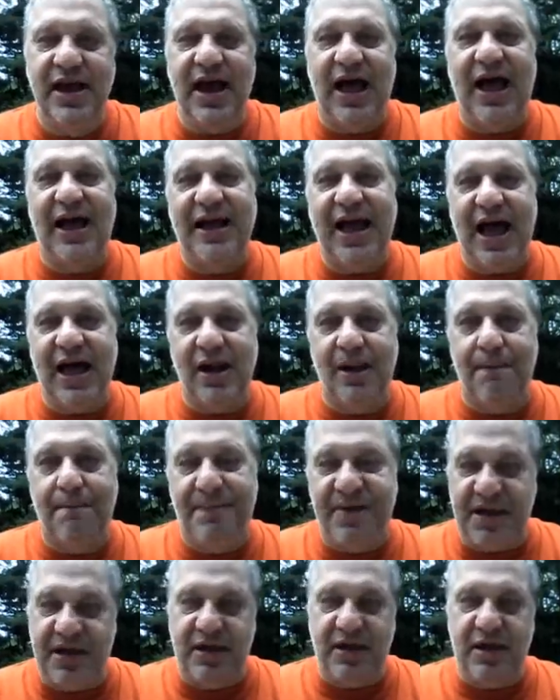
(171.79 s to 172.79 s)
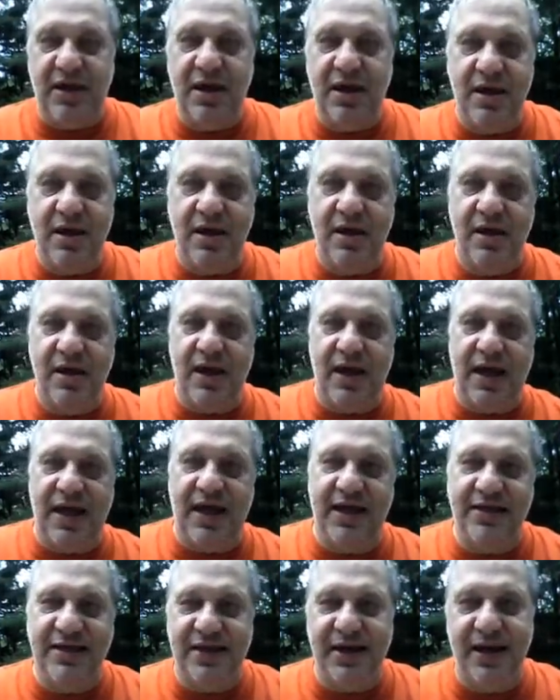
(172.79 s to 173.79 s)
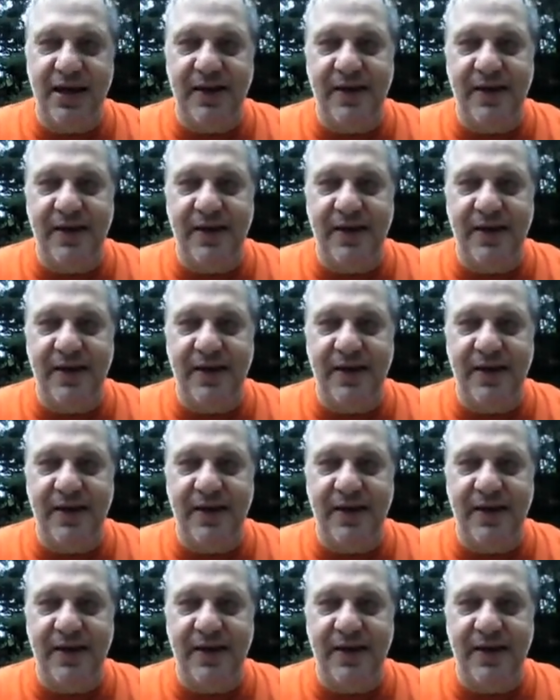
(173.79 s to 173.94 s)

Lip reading: I got a B, and